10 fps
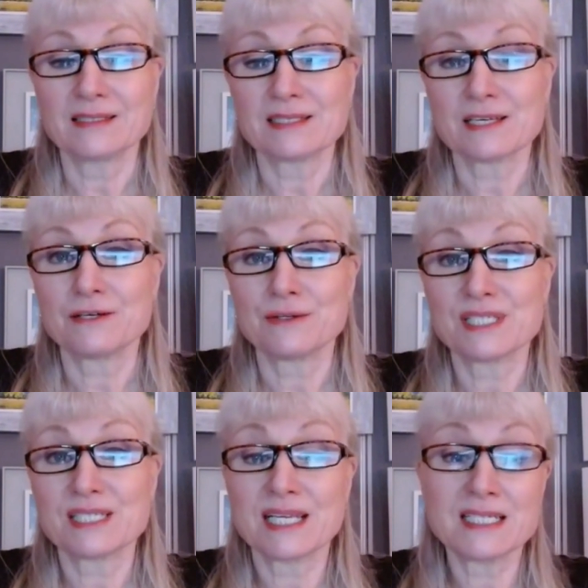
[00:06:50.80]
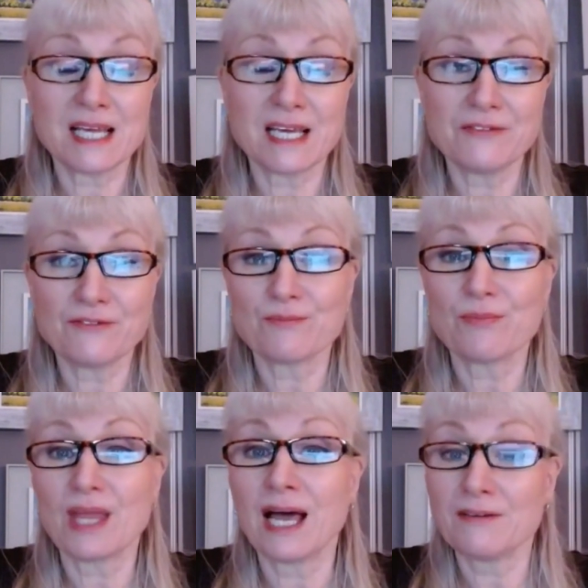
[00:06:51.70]
So stay safe,
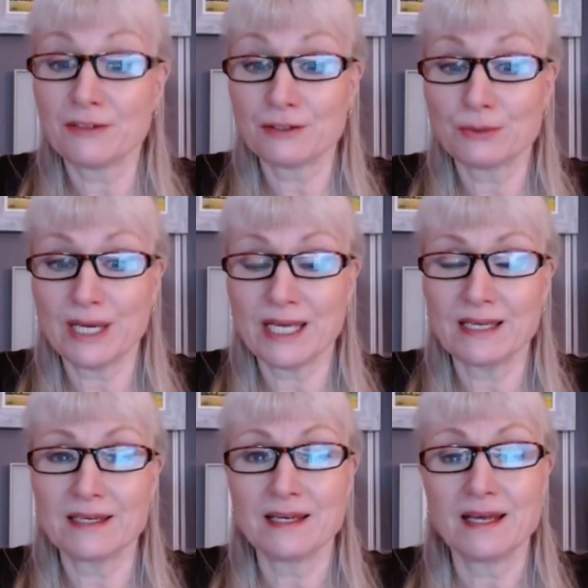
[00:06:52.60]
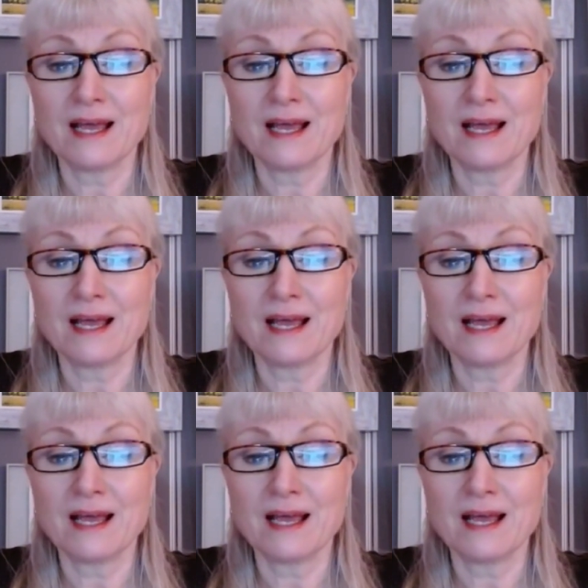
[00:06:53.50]
have a good week,